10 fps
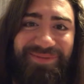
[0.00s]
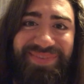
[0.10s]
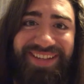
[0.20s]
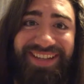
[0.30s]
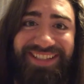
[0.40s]

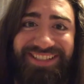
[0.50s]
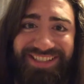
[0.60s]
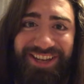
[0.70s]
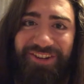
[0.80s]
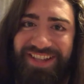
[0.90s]
because
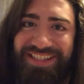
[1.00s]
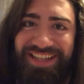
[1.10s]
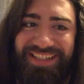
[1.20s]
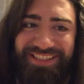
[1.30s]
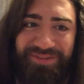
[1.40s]

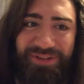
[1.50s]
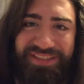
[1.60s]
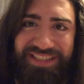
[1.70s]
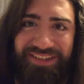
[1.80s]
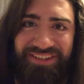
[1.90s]
Wednesdays I'm
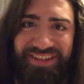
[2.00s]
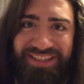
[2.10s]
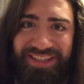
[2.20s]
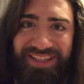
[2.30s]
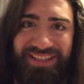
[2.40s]
always out
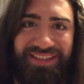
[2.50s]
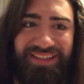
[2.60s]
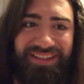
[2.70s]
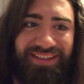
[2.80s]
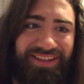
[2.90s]
crazy late,
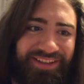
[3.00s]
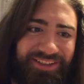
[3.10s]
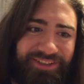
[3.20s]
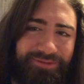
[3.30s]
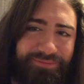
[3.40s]

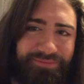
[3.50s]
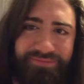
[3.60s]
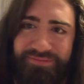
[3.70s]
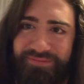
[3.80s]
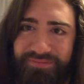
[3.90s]

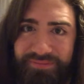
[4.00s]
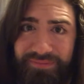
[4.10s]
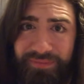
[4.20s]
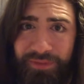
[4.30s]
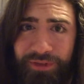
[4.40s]

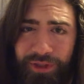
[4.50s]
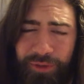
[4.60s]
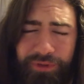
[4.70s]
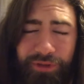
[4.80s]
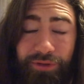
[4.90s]

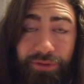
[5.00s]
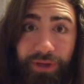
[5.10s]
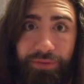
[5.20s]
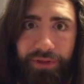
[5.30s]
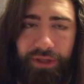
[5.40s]
with the youth
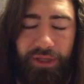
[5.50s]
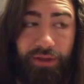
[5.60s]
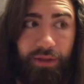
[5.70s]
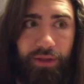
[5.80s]
and everything.